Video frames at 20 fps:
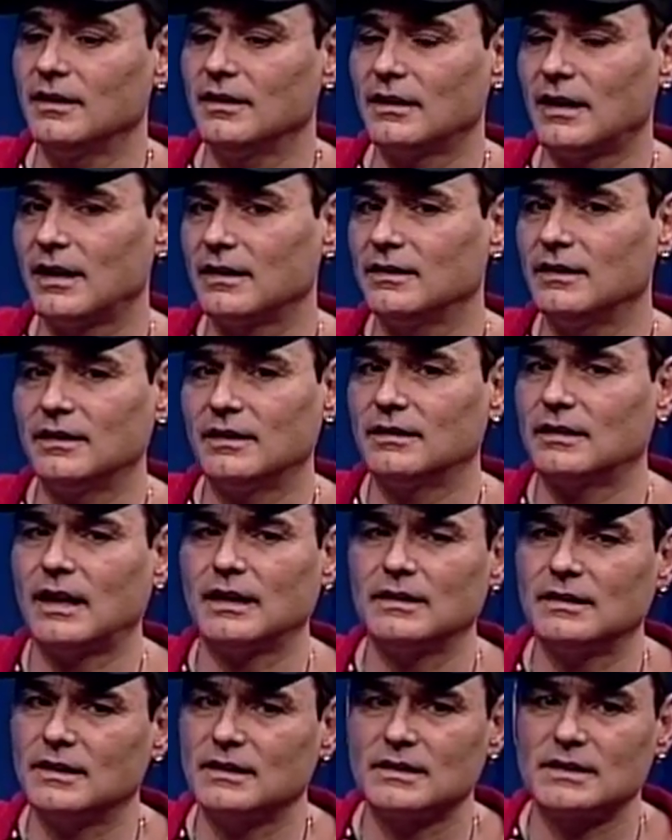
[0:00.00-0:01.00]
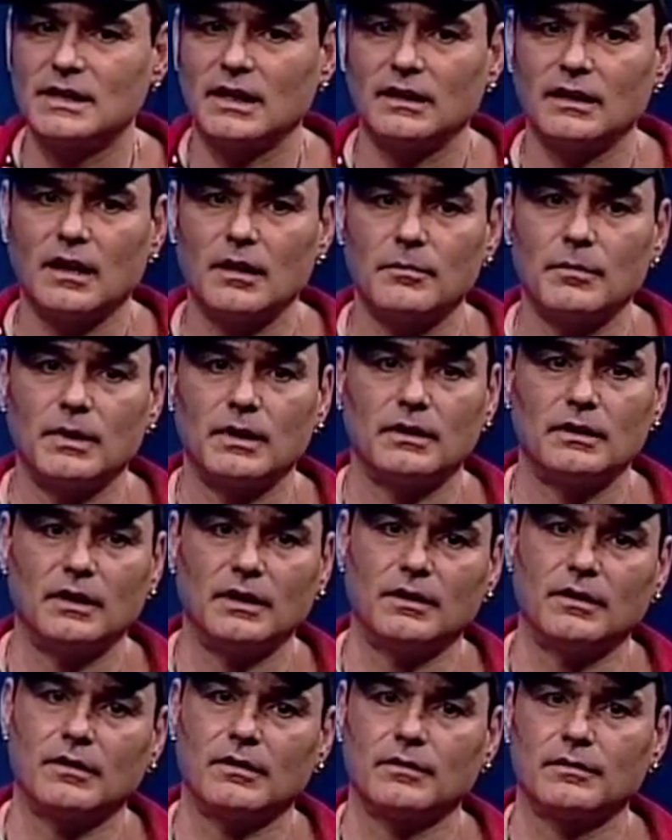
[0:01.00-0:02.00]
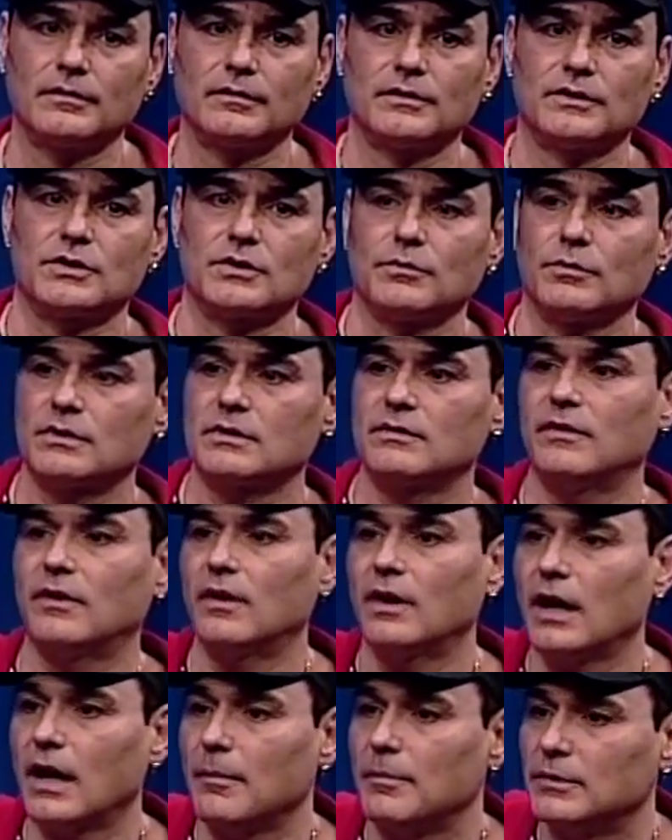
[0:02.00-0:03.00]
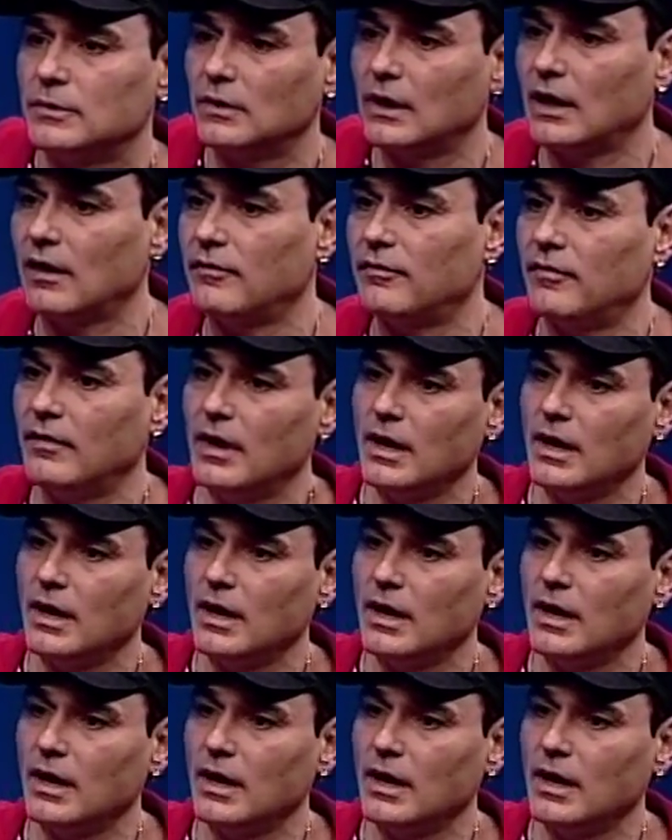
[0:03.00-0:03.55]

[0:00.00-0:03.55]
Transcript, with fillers: I didn't say that, but you know, she was very happy to have